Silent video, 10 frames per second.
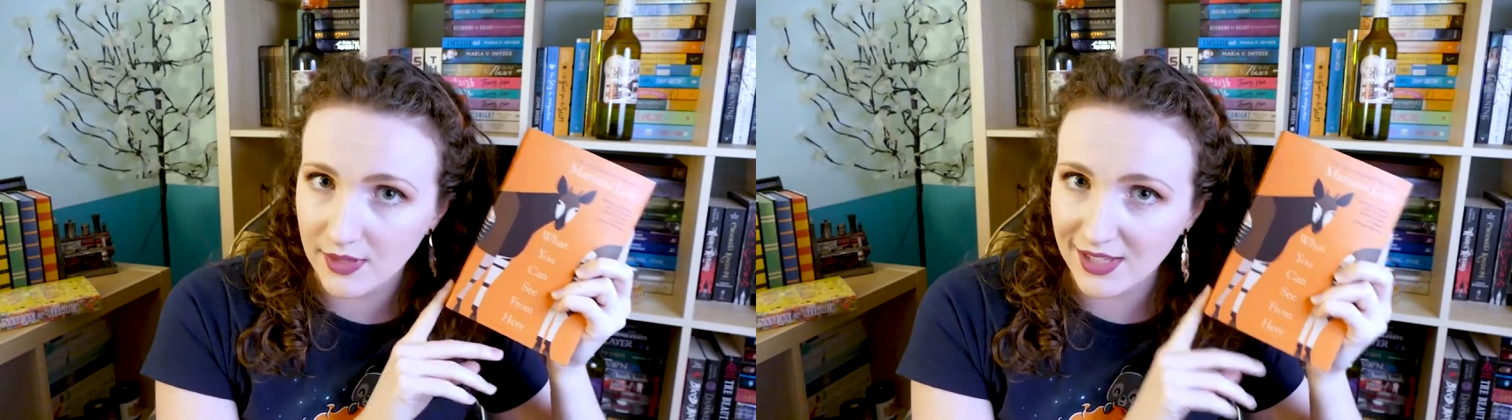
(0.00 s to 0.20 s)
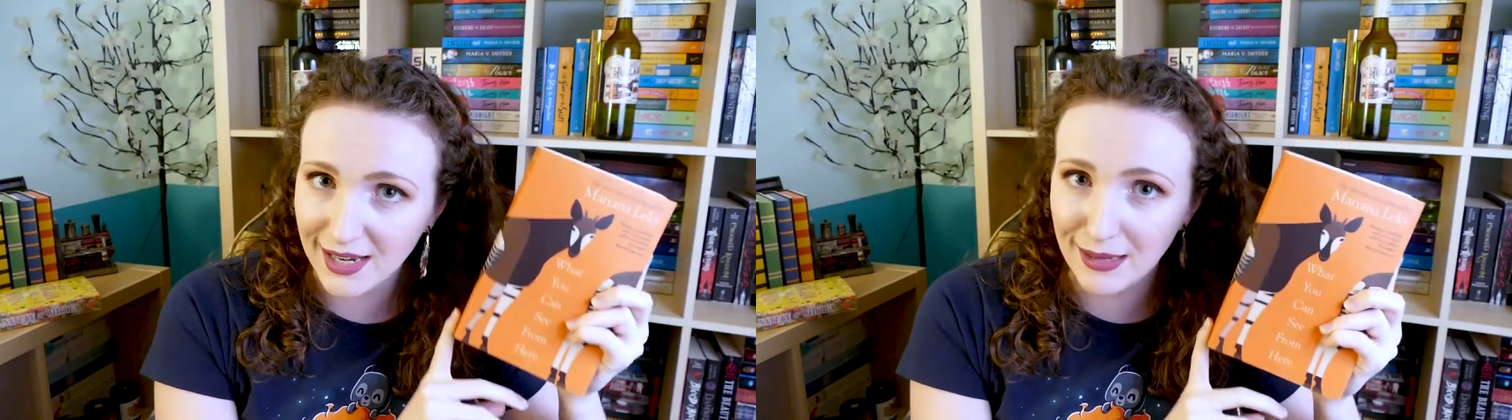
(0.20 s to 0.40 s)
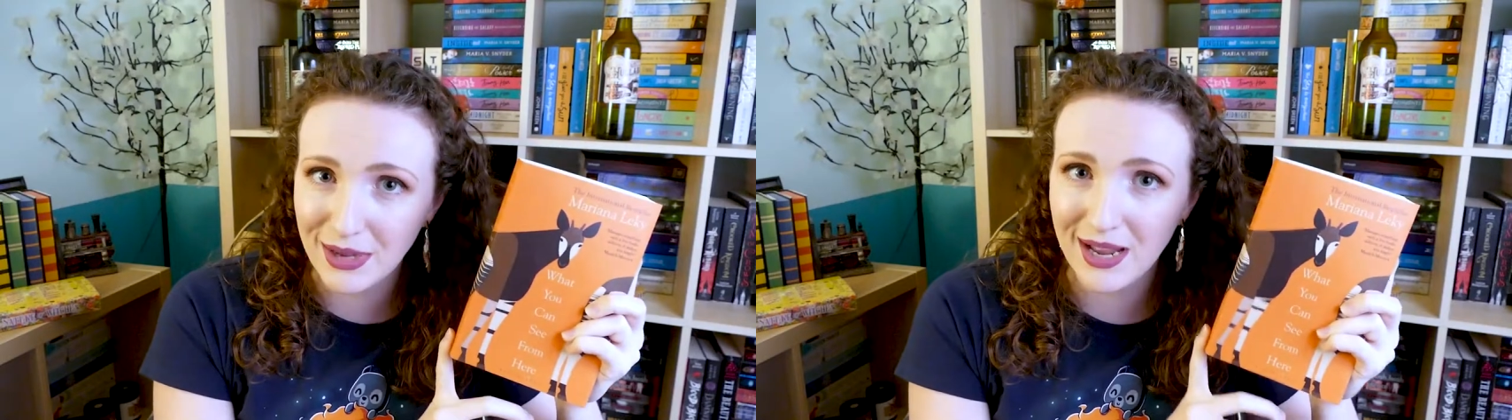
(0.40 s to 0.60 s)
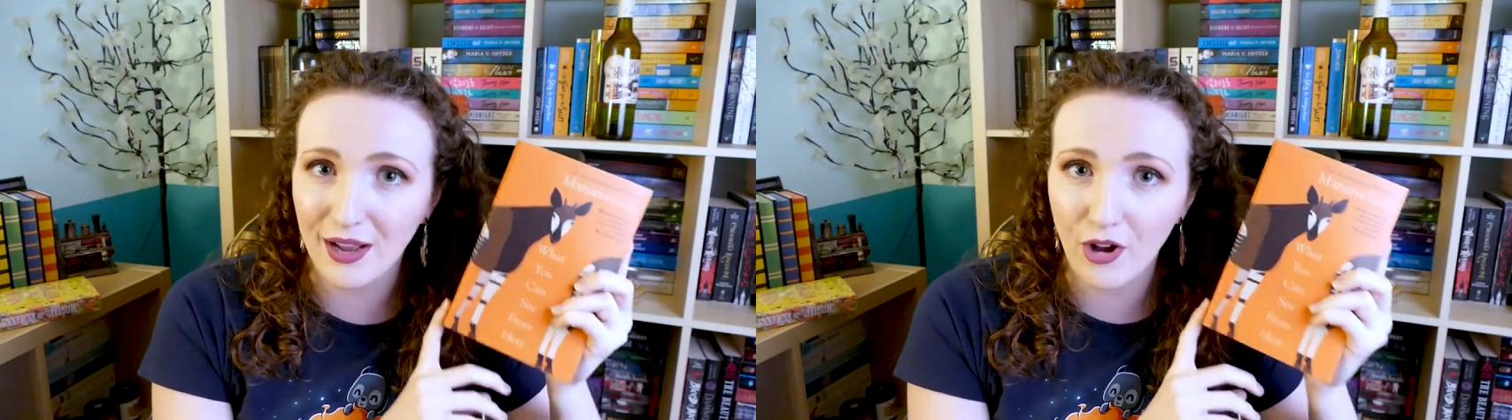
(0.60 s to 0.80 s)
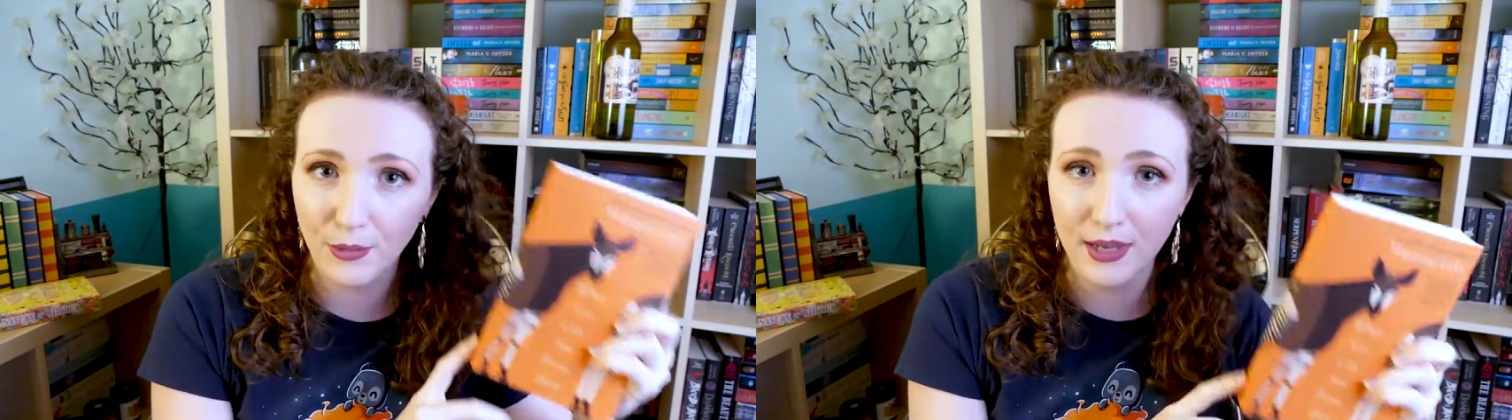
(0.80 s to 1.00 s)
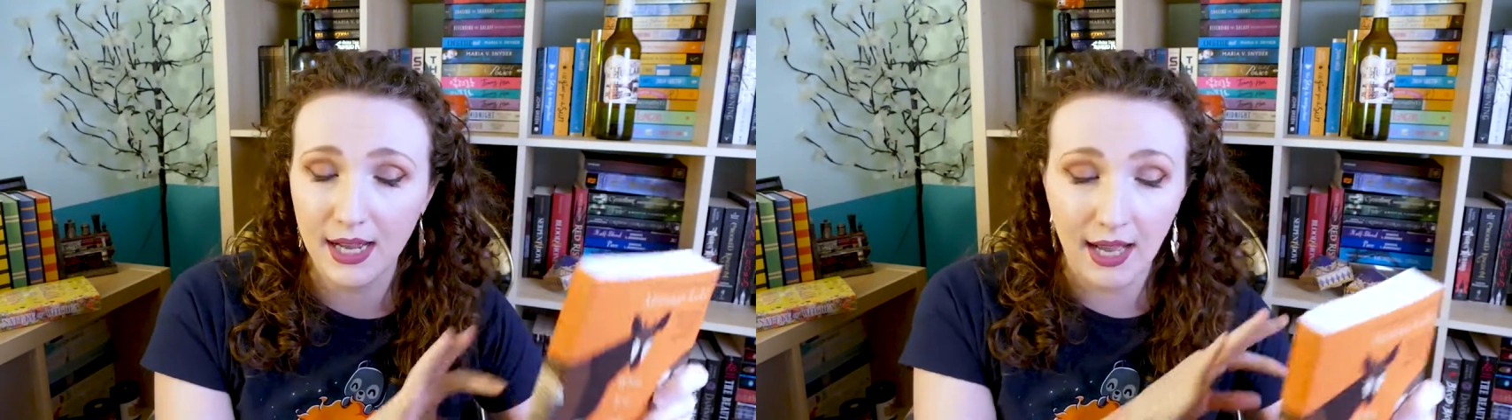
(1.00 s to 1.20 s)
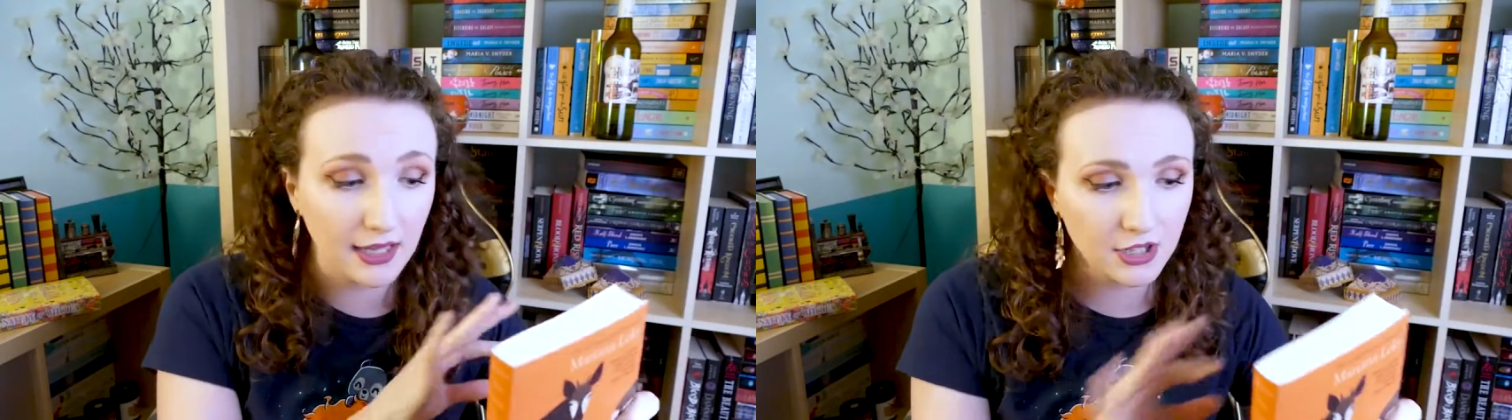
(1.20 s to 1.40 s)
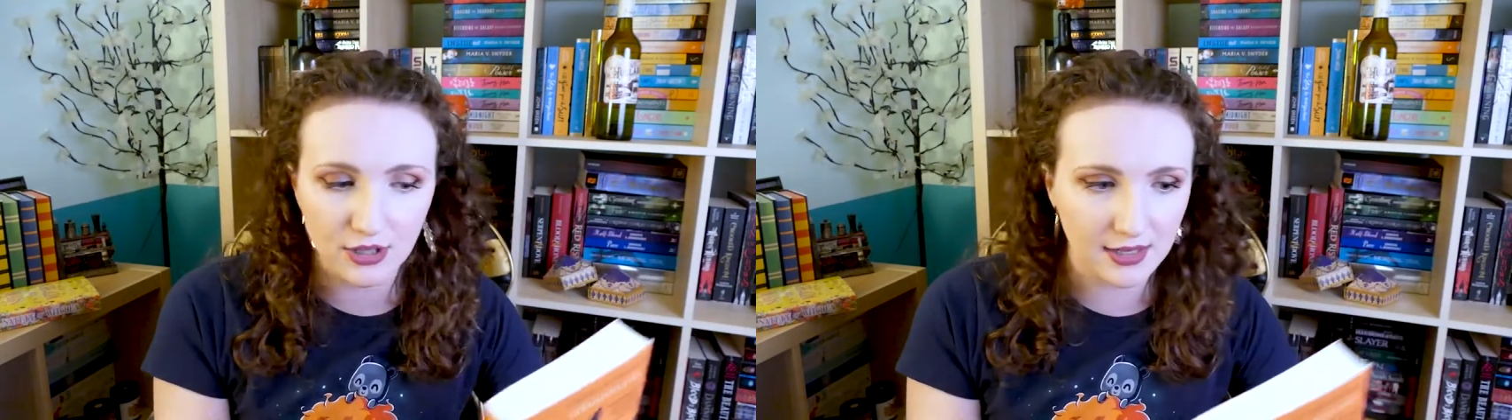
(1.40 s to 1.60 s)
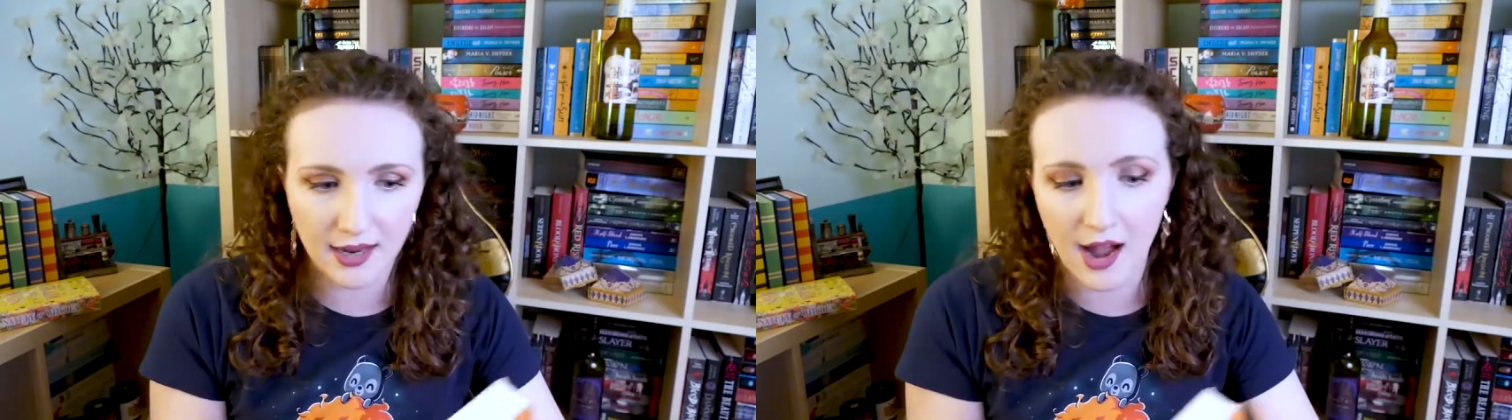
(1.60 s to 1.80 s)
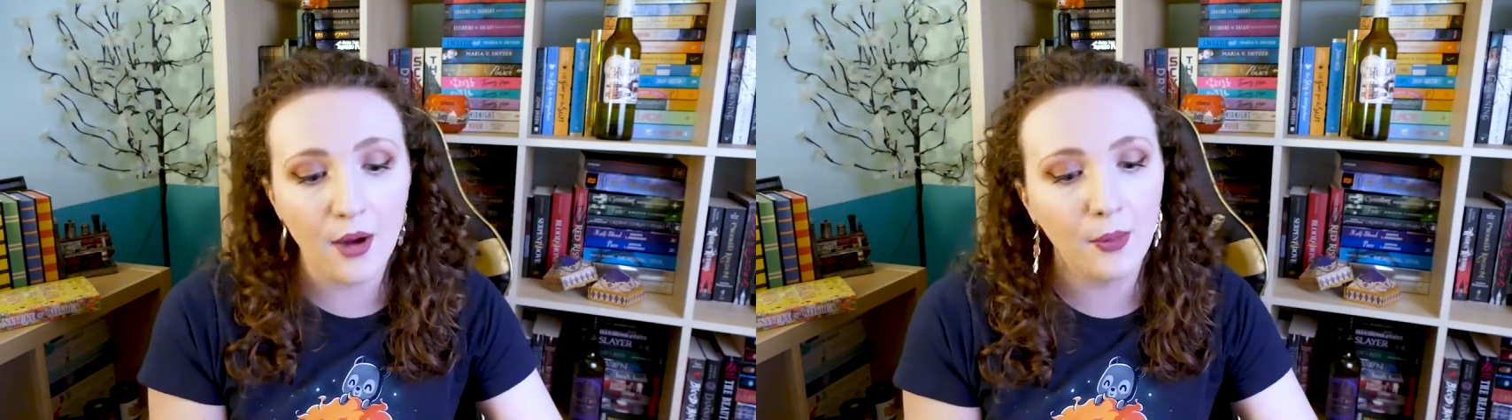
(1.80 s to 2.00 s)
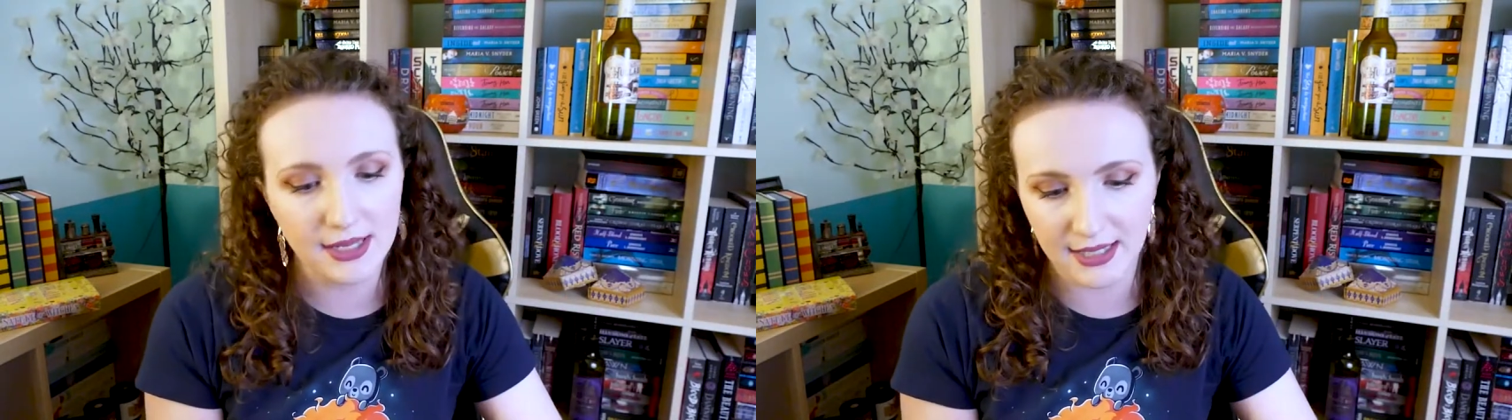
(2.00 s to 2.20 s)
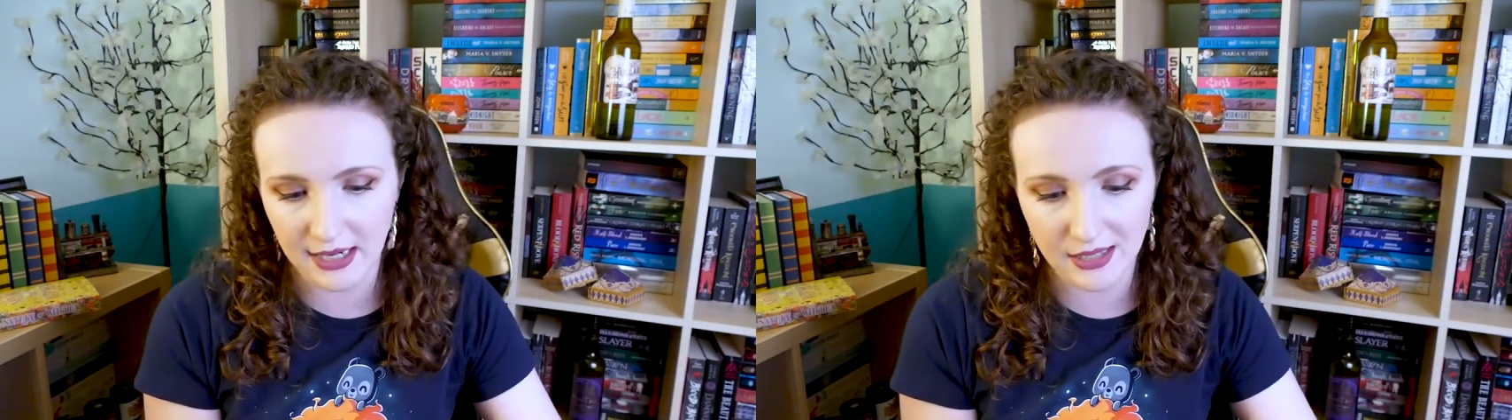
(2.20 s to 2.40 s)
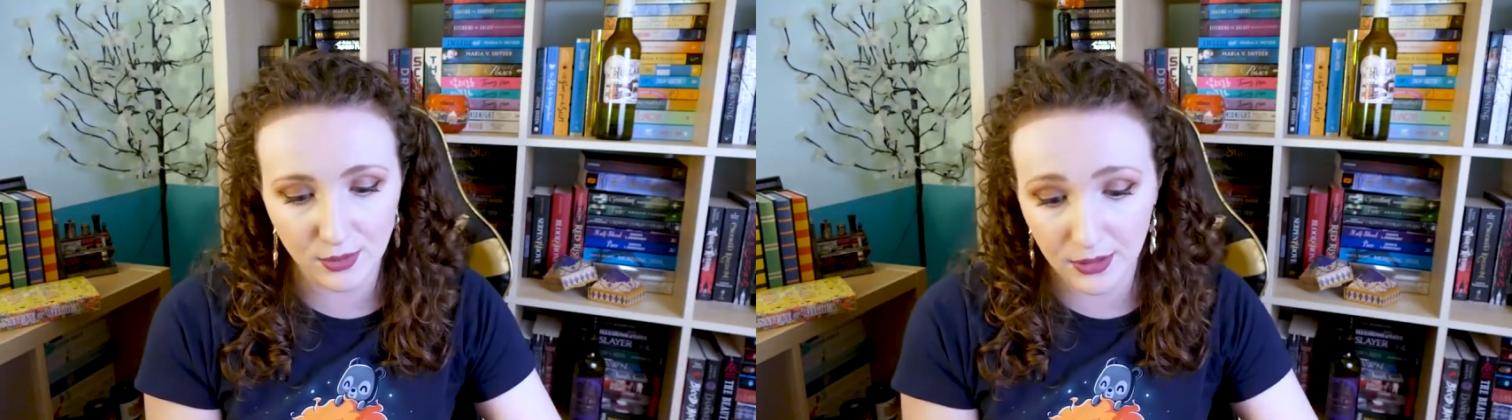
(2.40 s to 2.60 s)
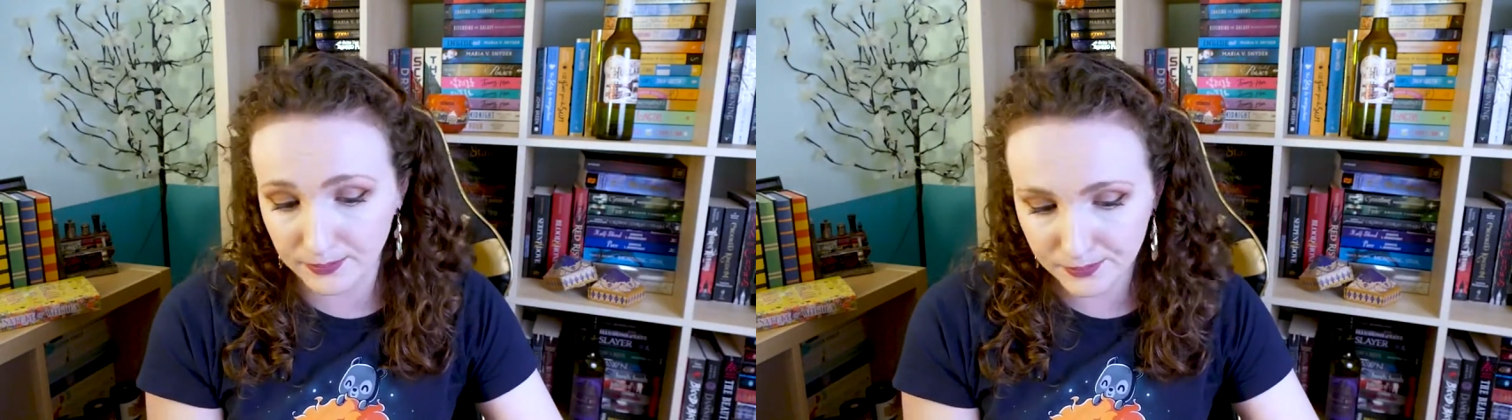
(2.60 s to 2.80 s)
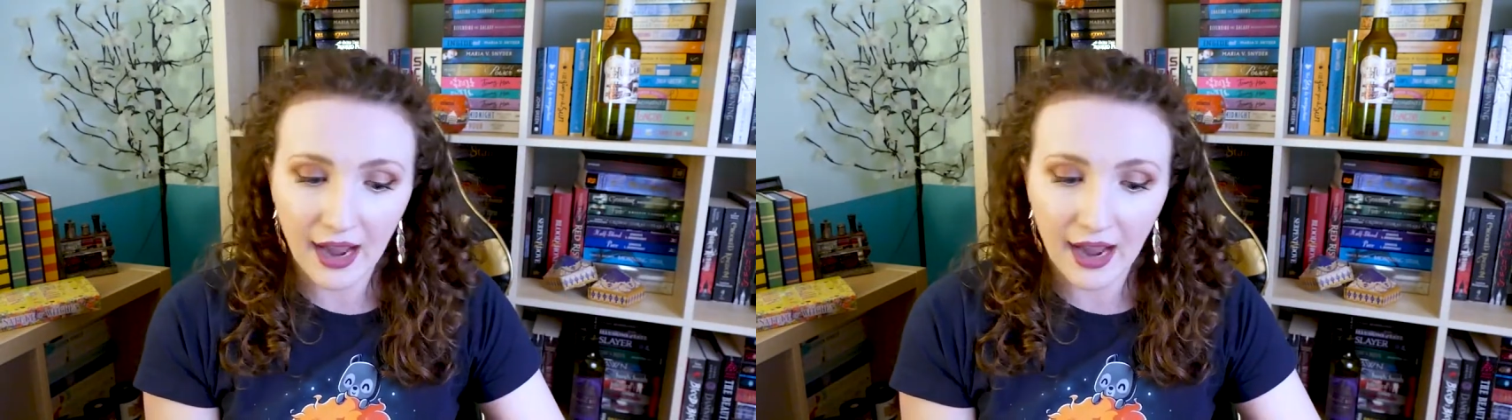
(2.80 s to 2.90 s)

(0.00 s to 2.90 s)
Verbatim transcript: sending me a copy. I, I just, I can't wait to get into it.